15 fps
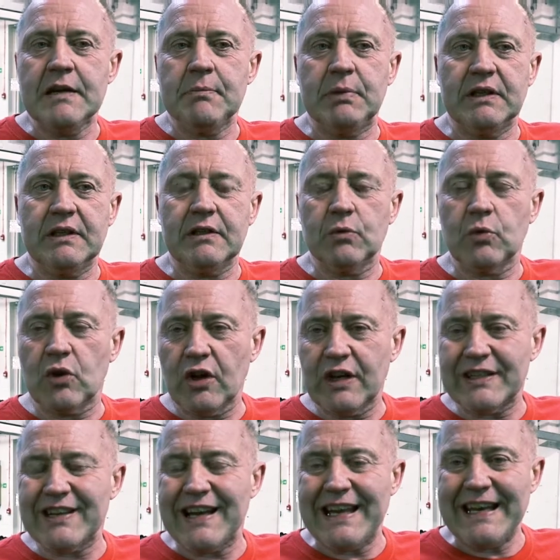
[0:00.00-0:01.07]
but he's got to
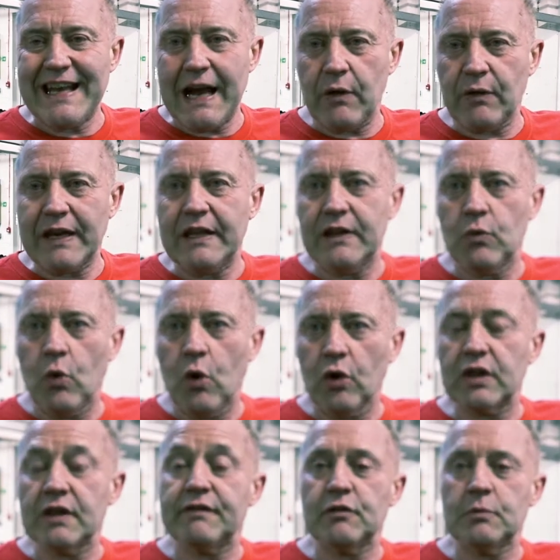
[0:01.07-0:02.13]
try and now get the
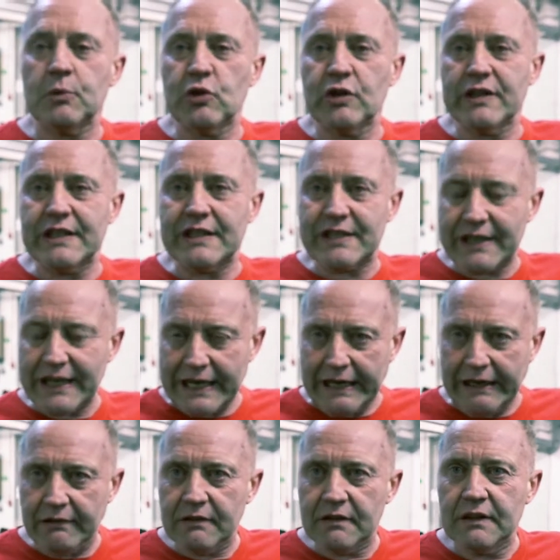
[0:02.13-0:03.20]
water from under the skin.